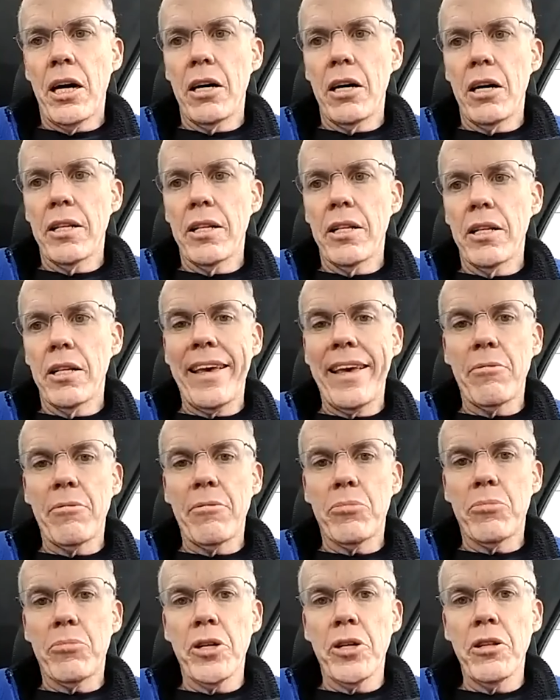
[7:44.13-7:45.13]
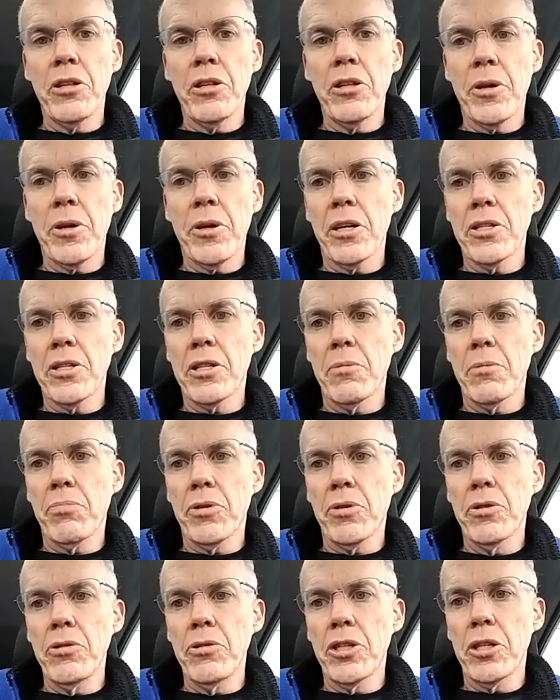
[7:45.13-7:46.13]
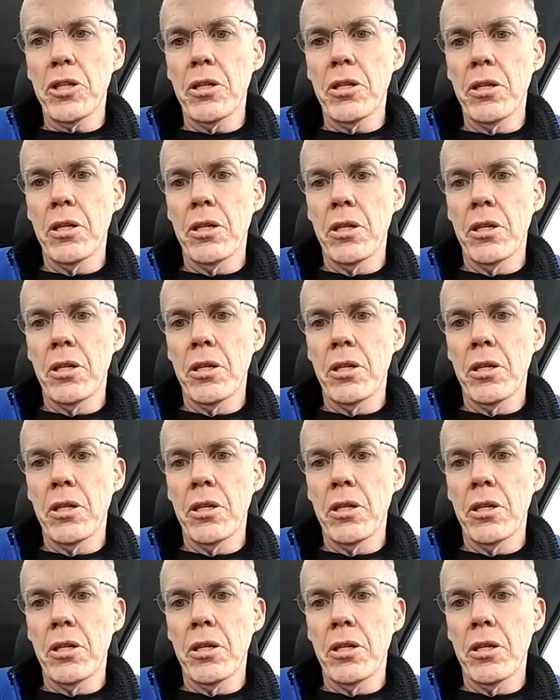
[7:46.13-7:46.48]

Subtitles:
They can't breathe because the pollution,